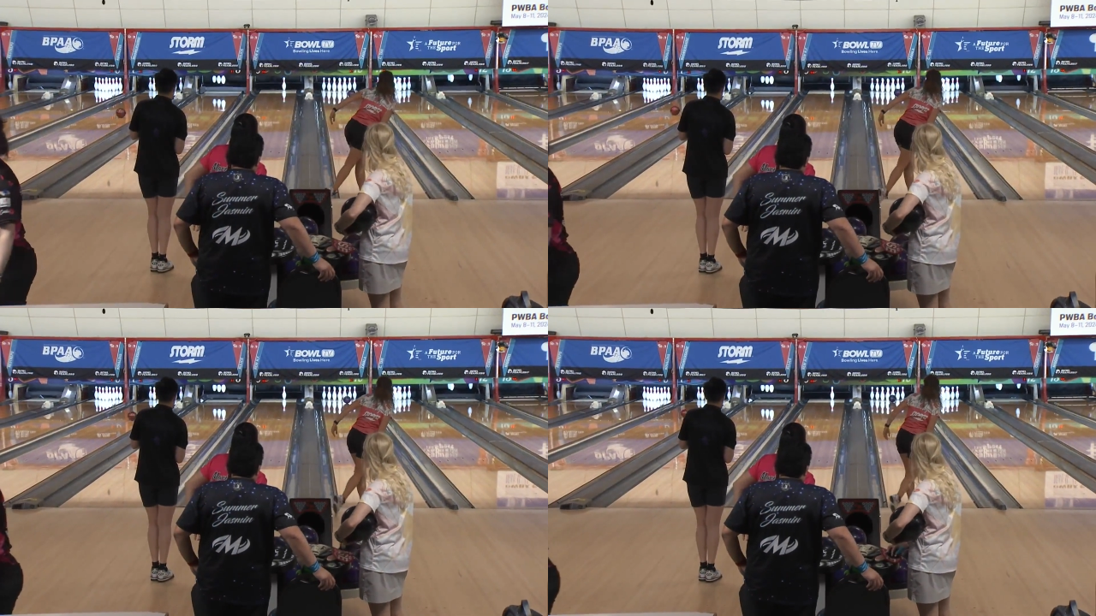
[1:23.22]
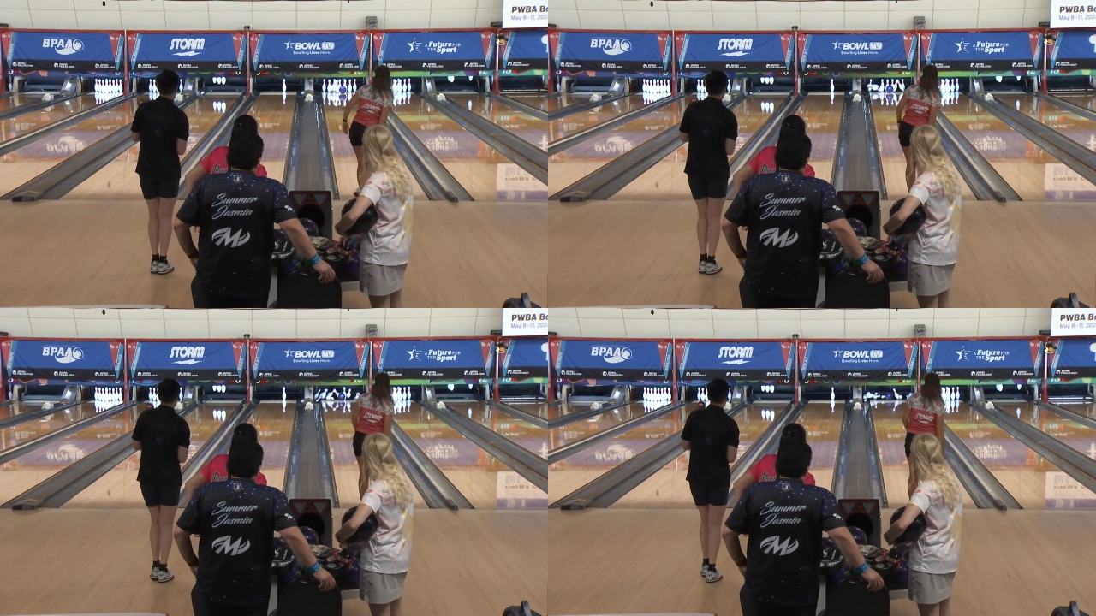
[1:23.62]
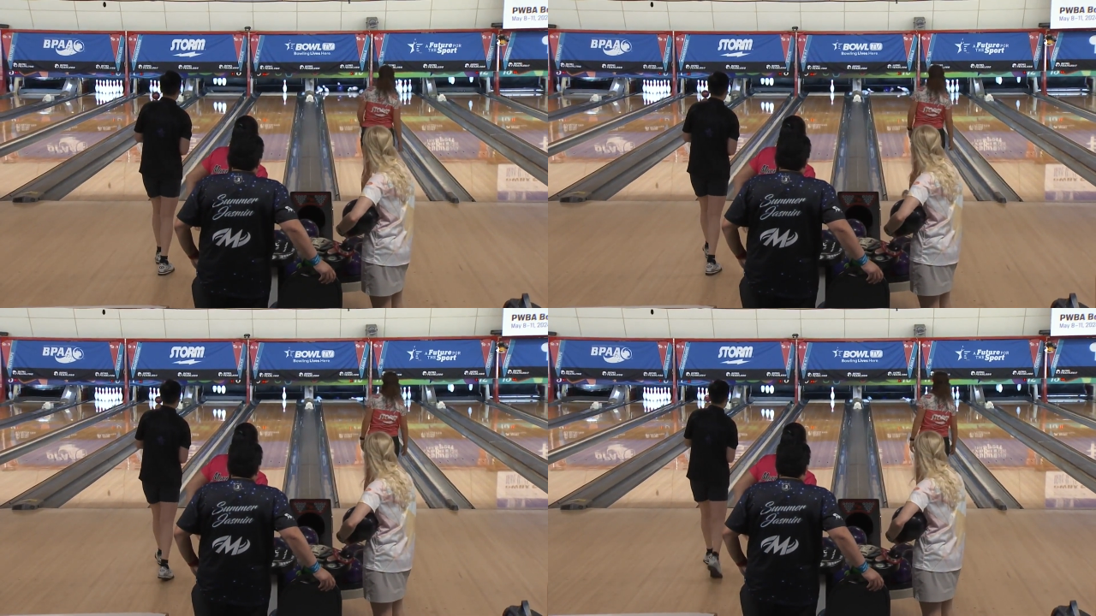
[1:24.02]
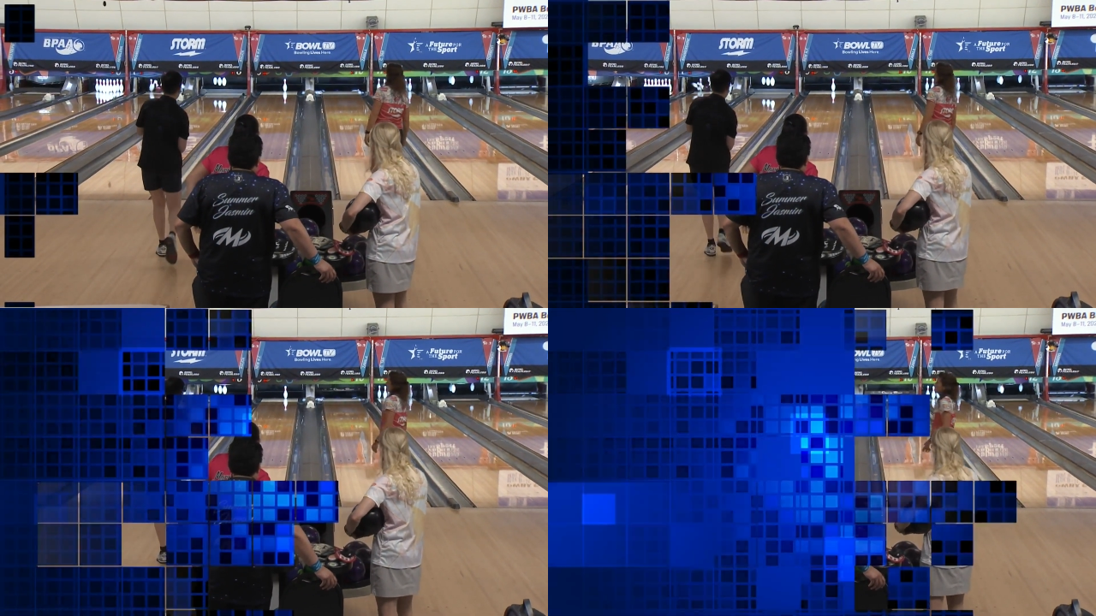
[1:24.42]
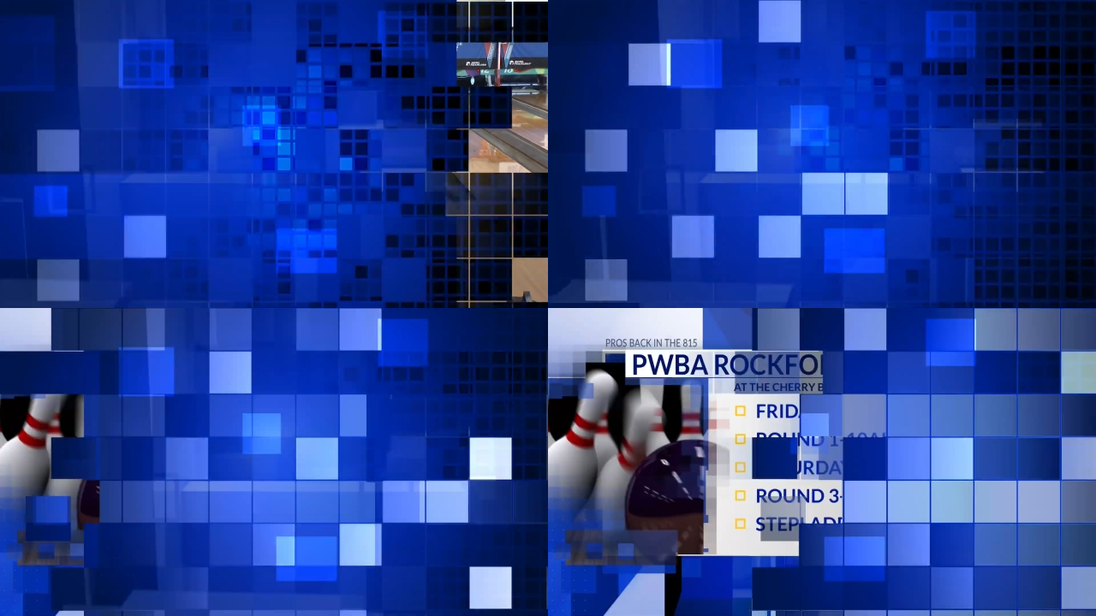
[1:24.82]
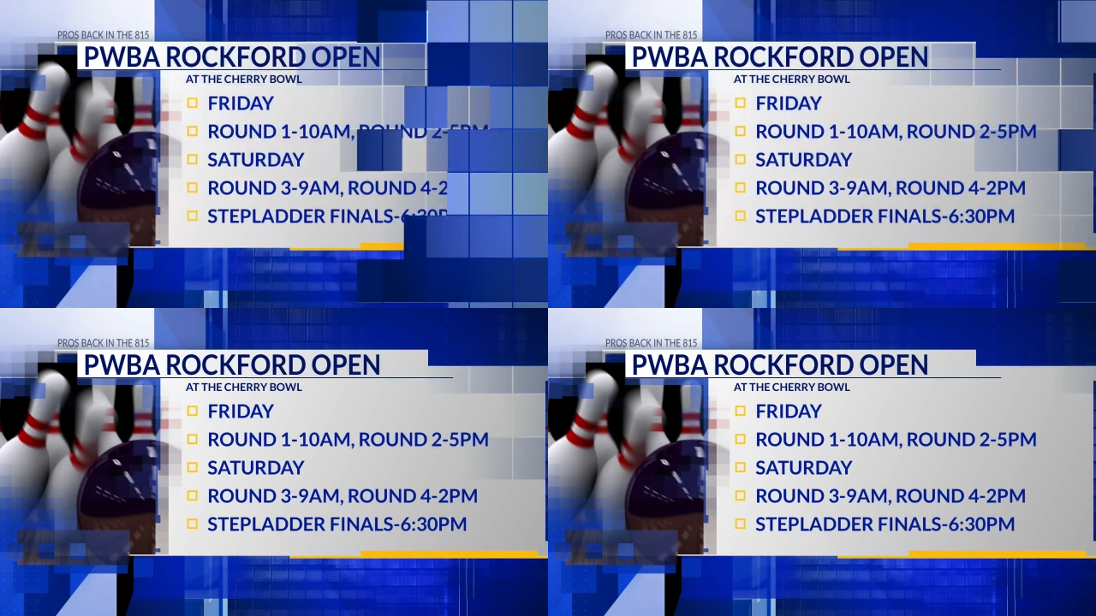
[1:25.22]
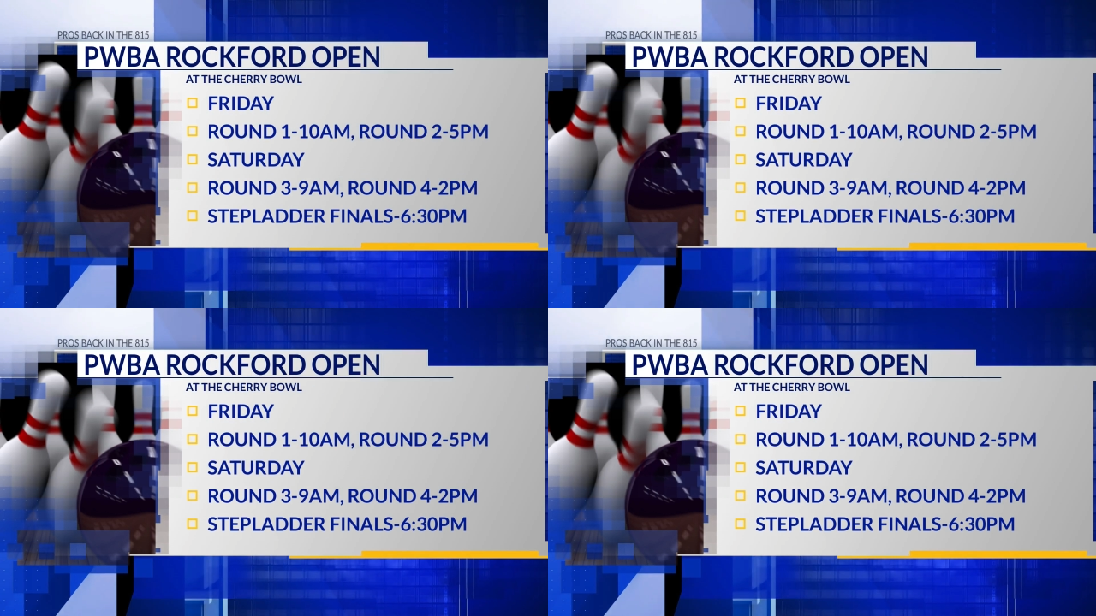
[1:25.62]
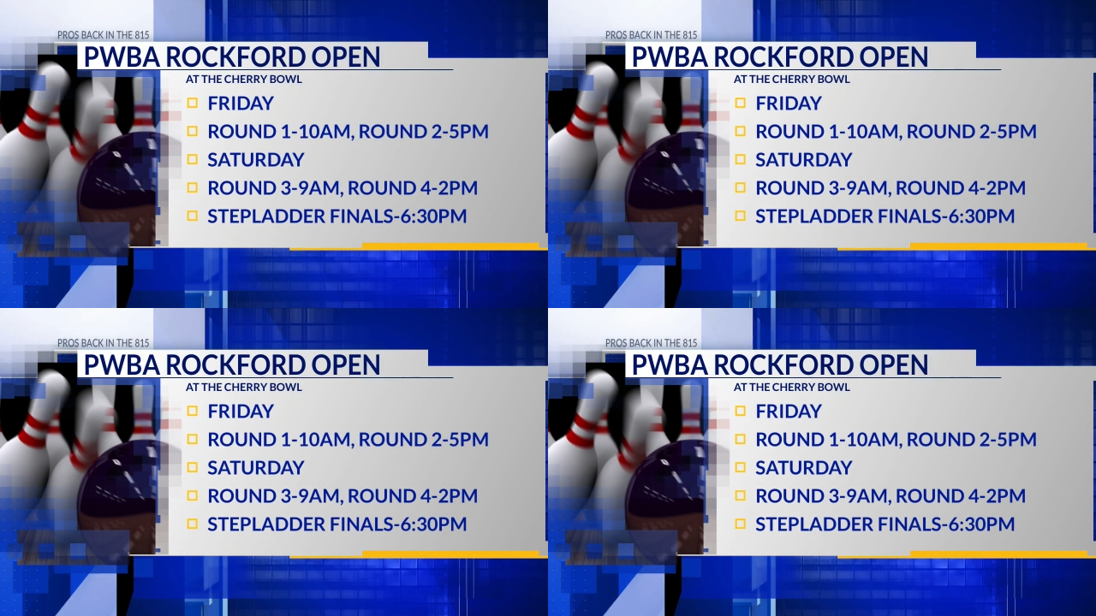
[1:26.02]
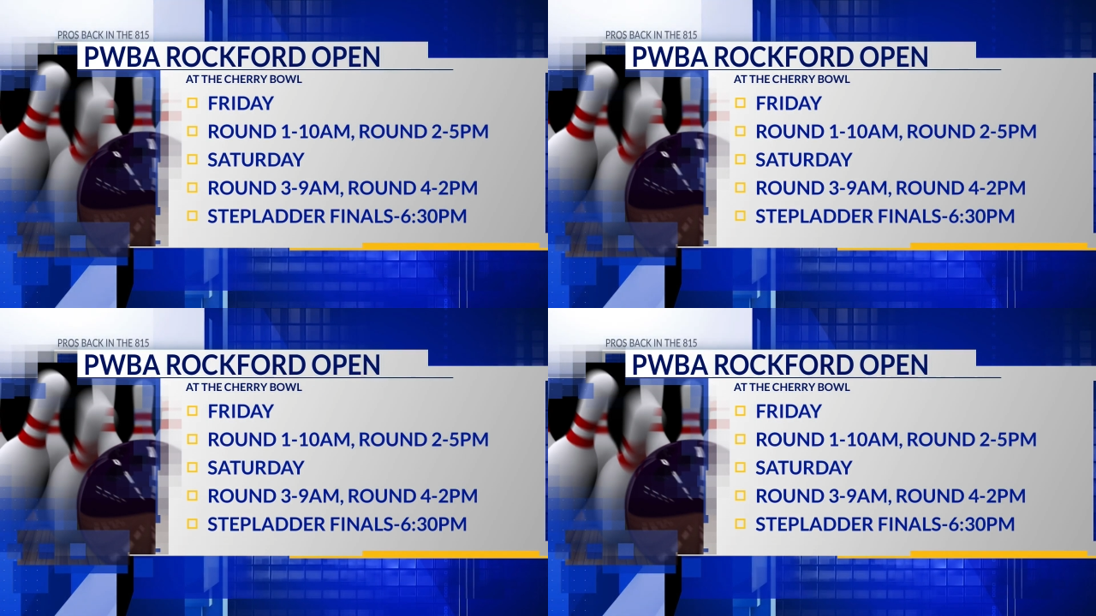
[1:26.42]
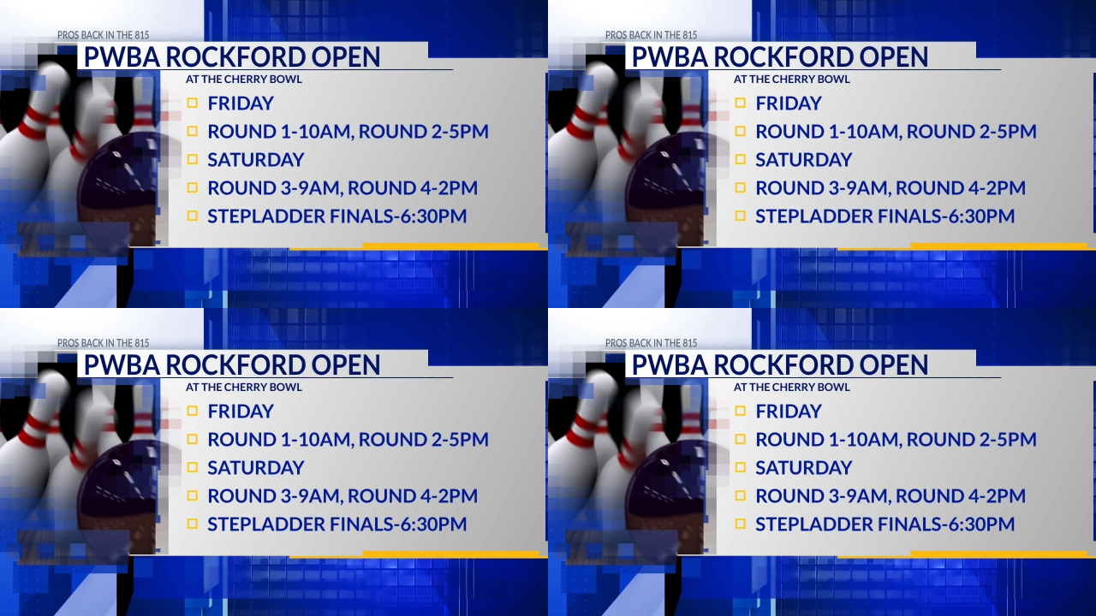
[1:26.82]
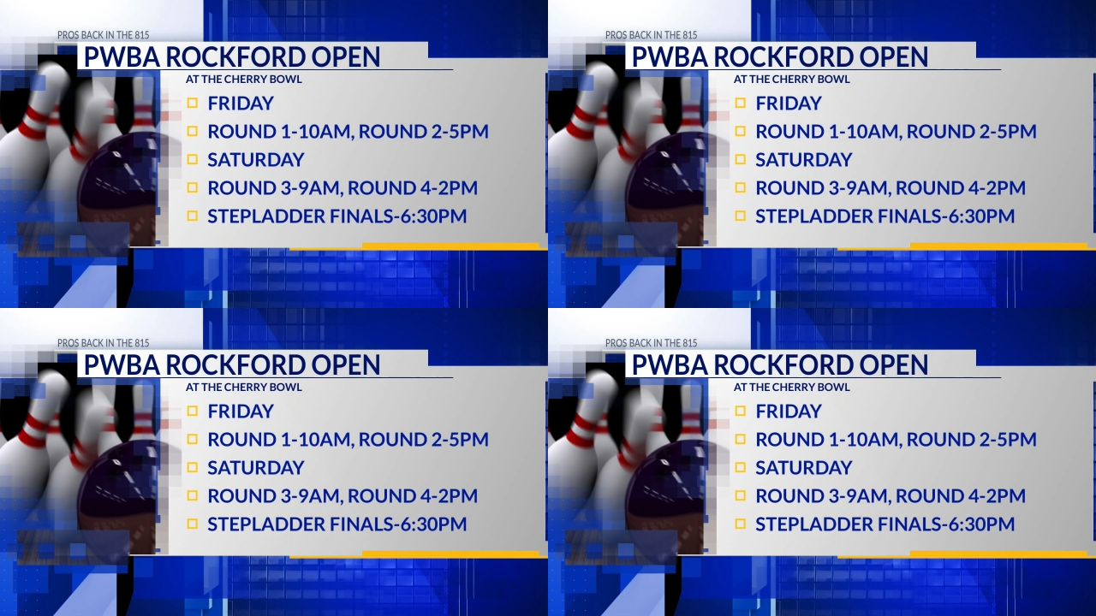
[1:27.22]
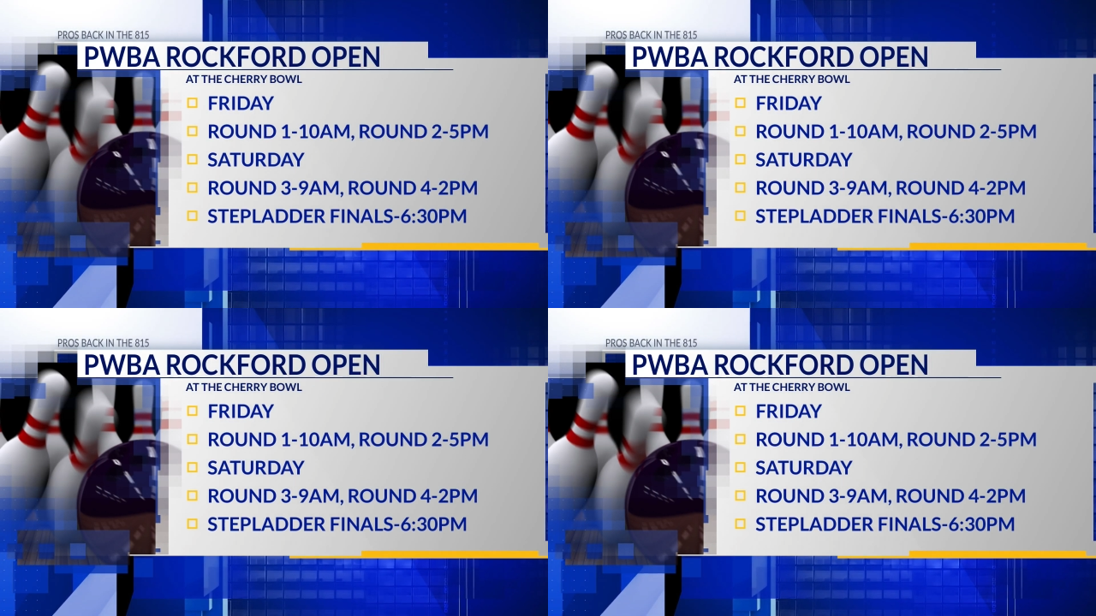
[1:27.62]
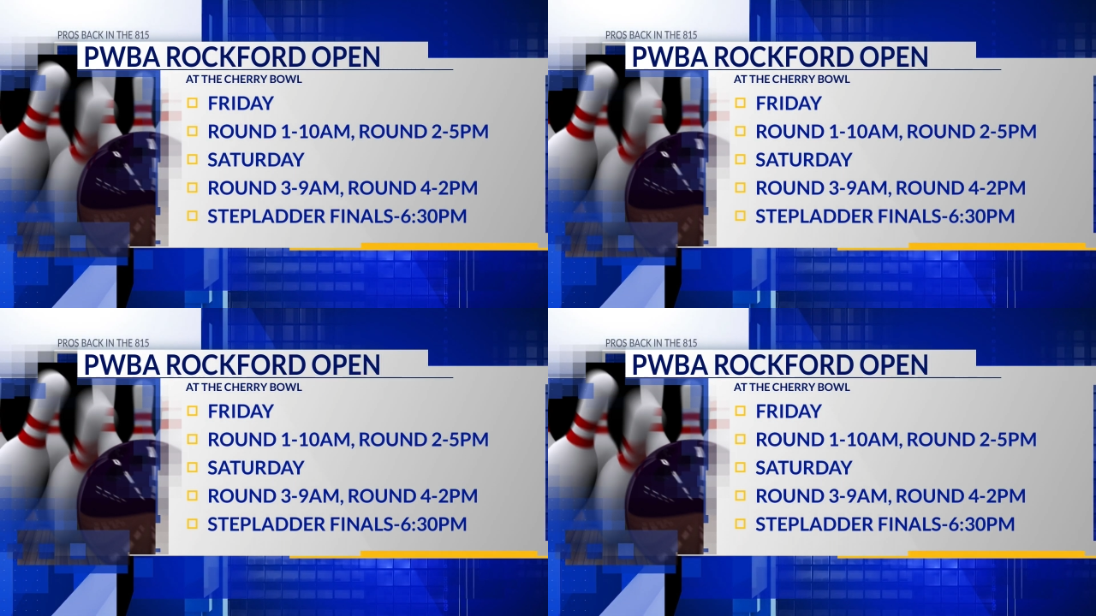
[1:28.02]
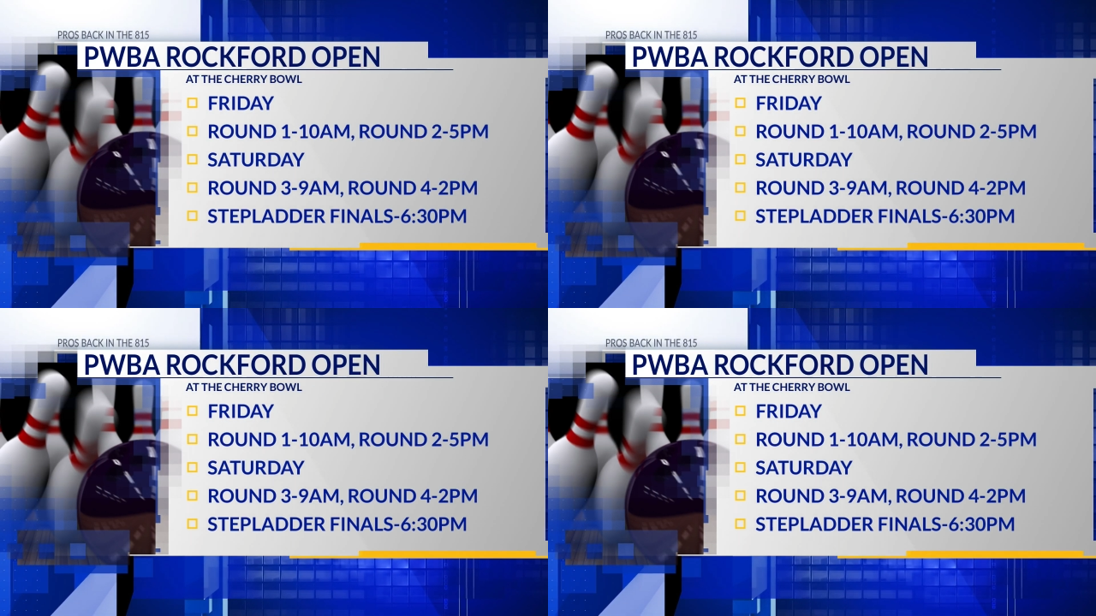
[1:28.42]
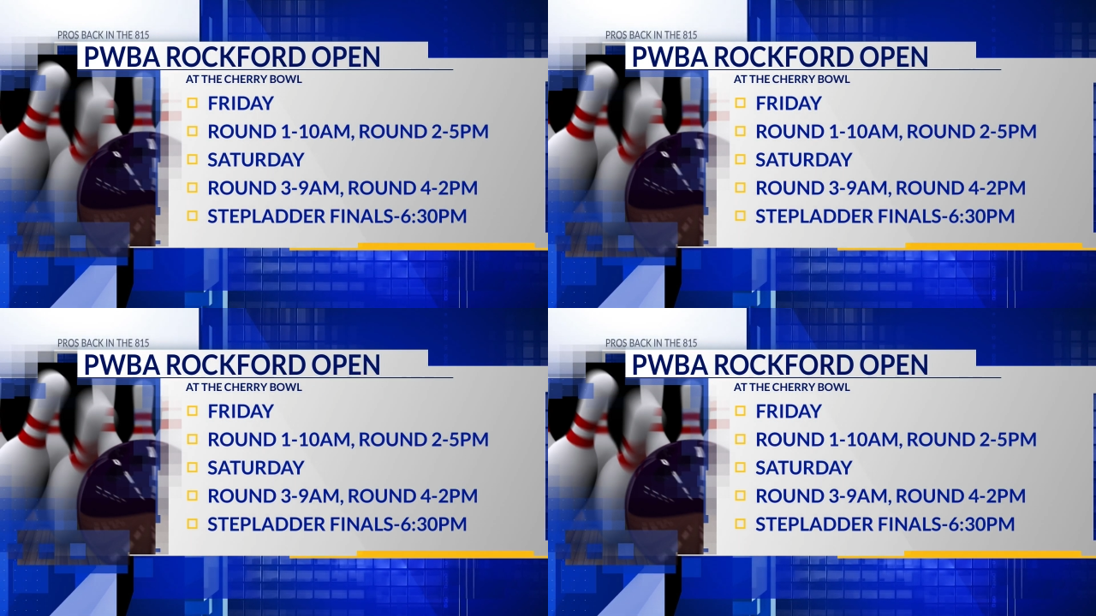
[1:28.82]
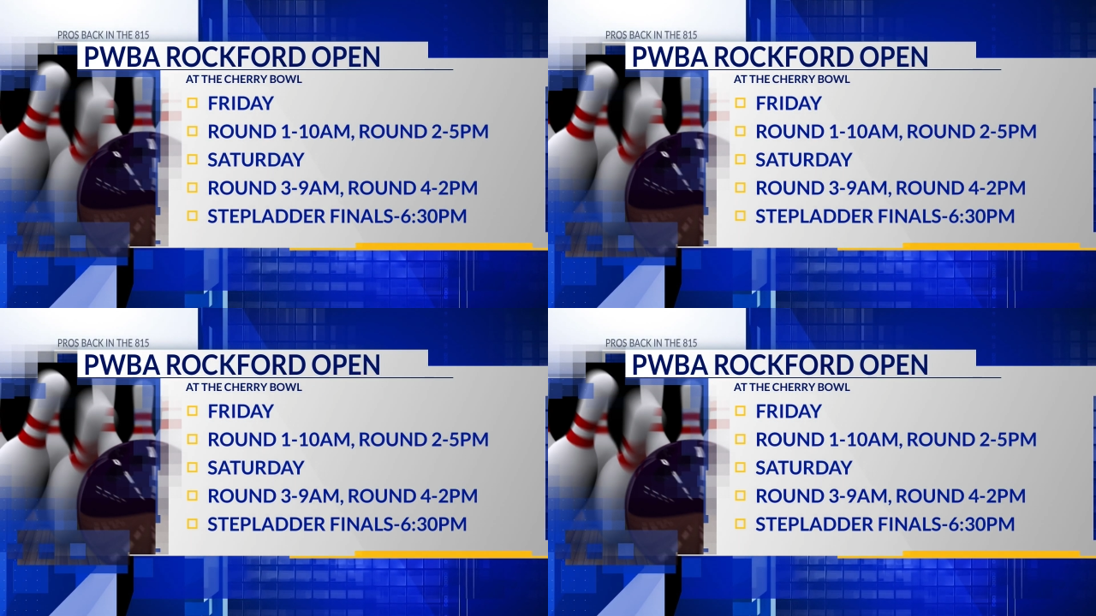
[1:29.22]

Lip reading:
(no speaker visible)